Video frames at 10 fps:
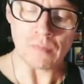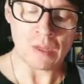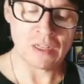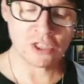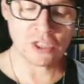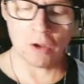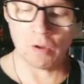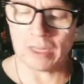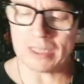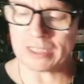
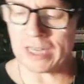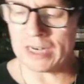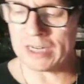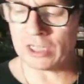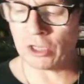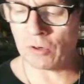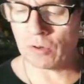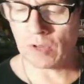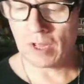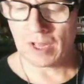So let's get
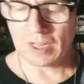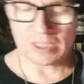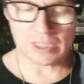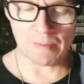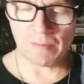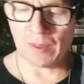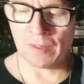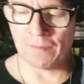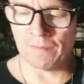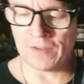into some
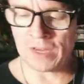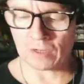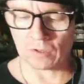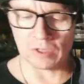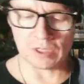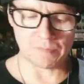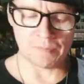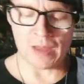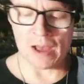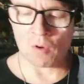of the vehicles.
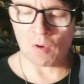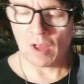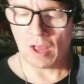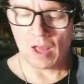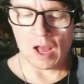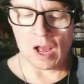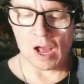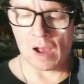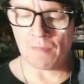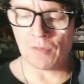Now,
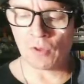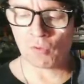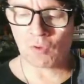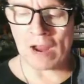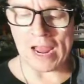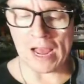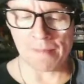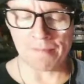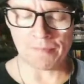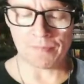the
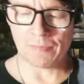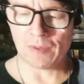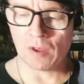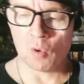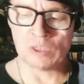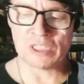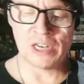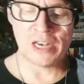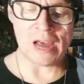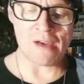Ram was
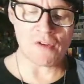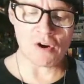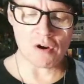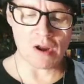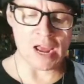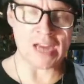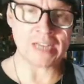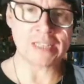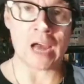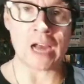never a
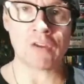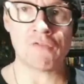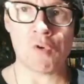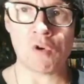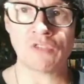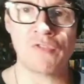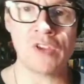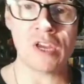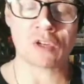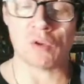Tiger Force
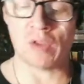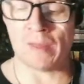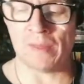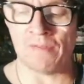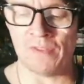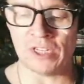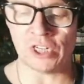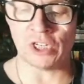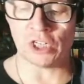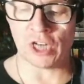vehicle in the
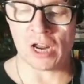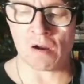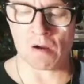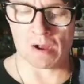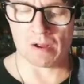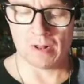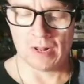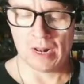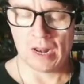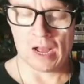vintage era.
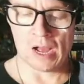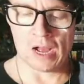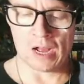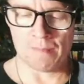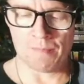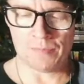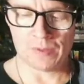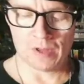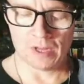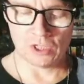
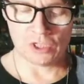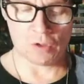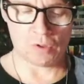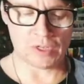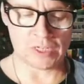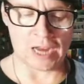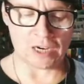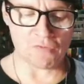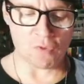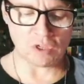So the
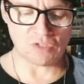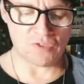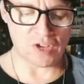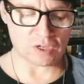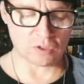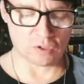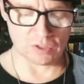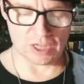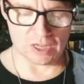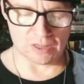Tiger Force
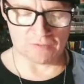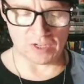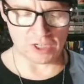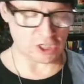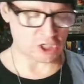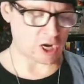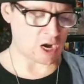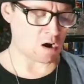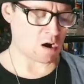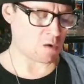vehicles in the vintage
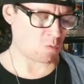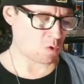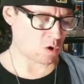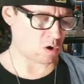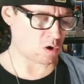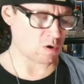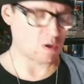era were